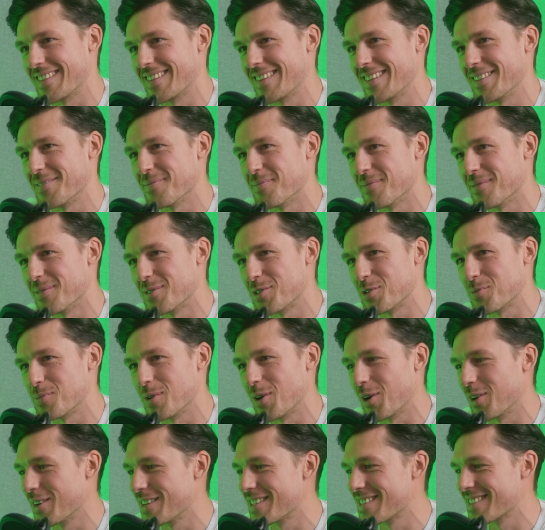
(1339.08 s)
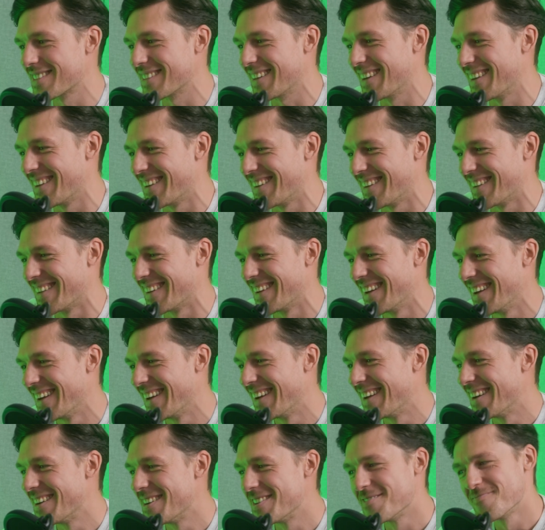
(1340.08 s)
And to be honest,
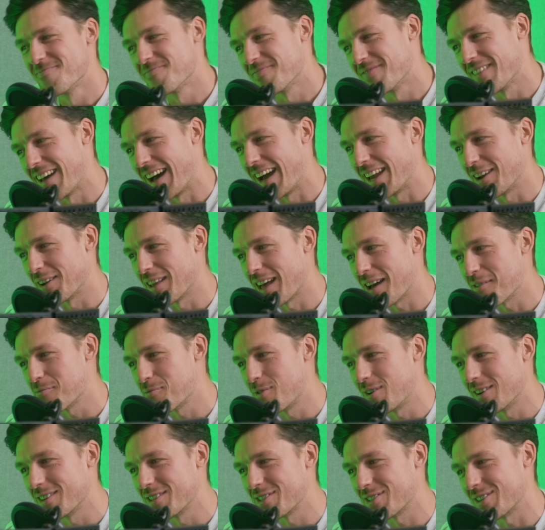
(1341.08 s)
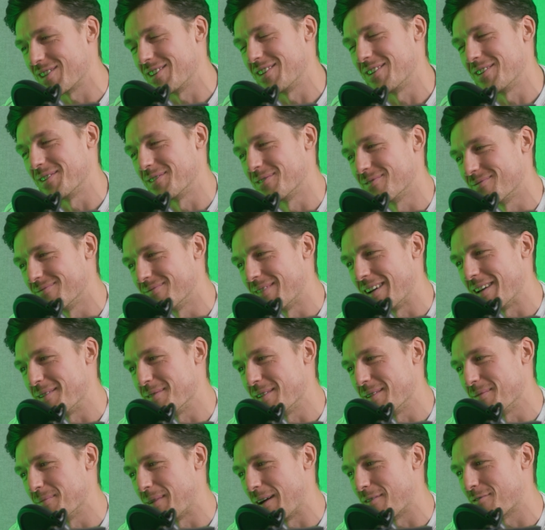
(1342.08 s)
I don't have one, so
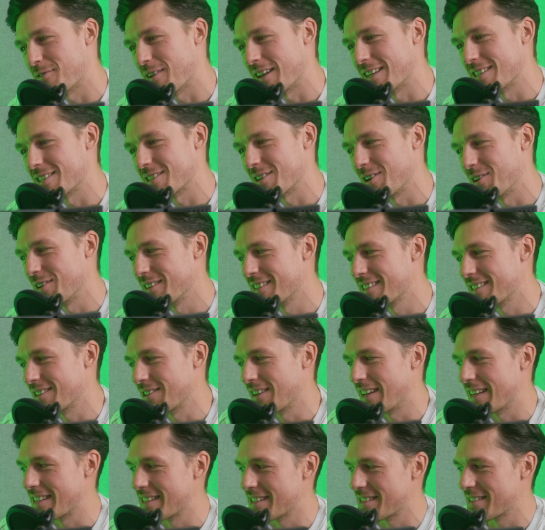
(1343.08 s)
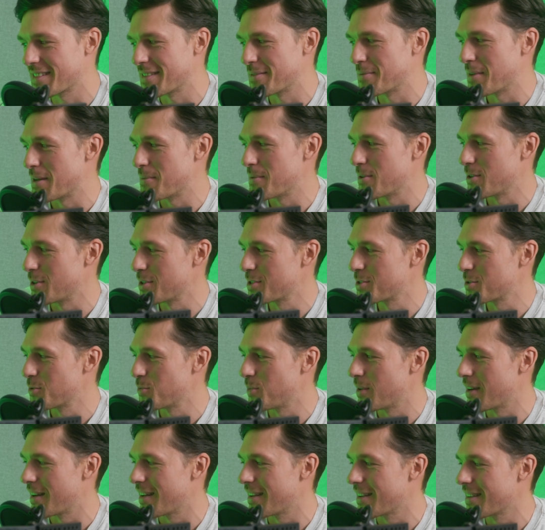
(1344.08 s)
maybe my friends don't. So that's maybe also
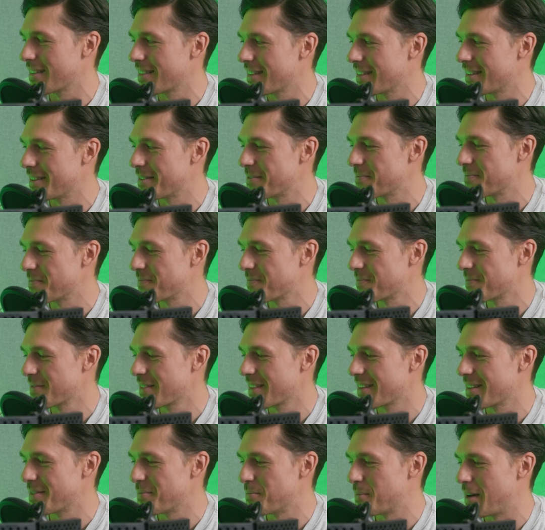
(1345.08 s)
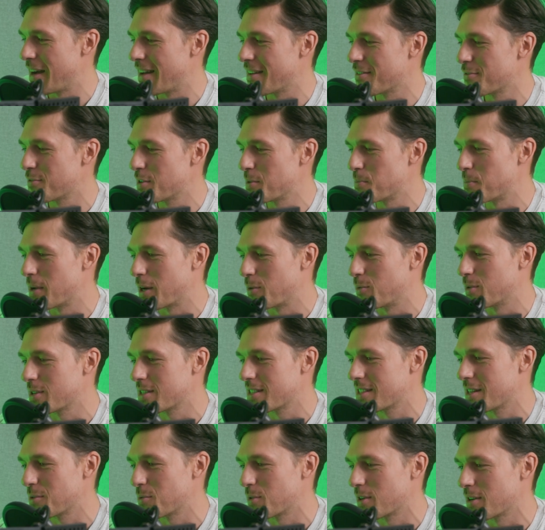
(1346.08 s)
why my feedback
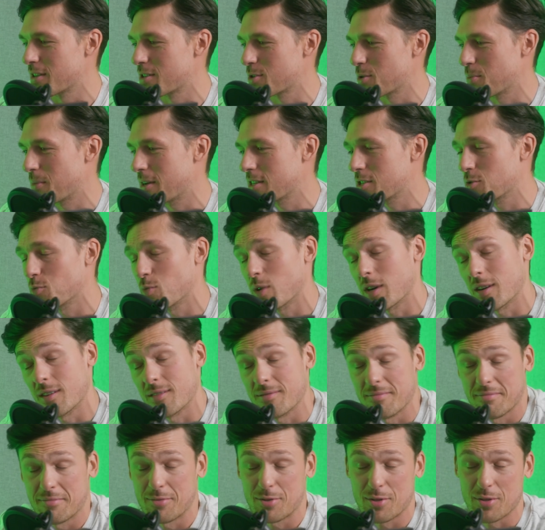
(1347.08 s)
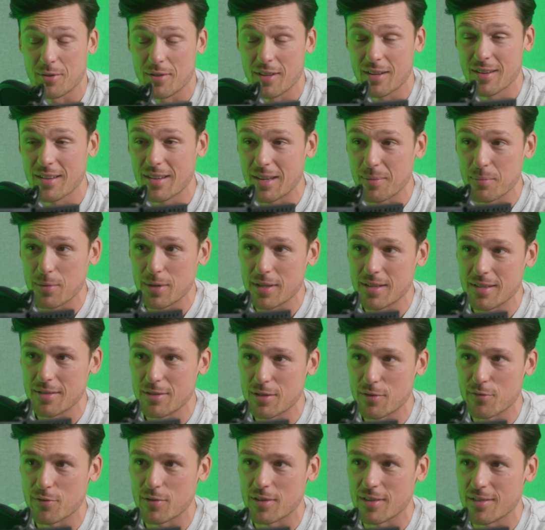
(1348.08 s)
was they were not so much aware. So that can be
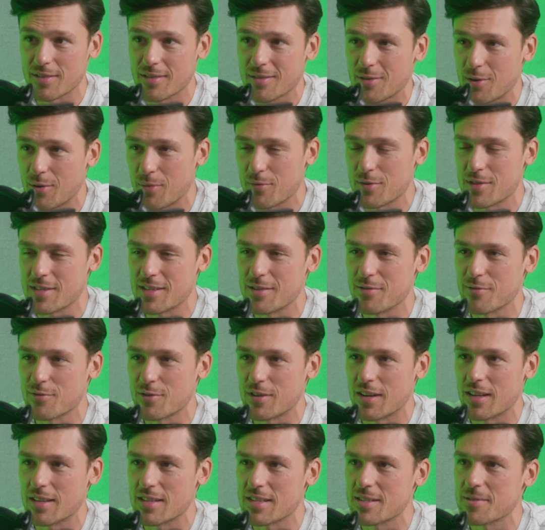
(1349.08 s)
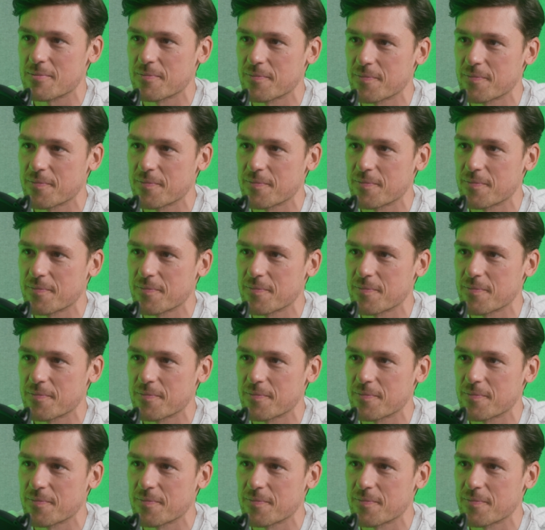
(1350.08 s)
different, obviously, for others.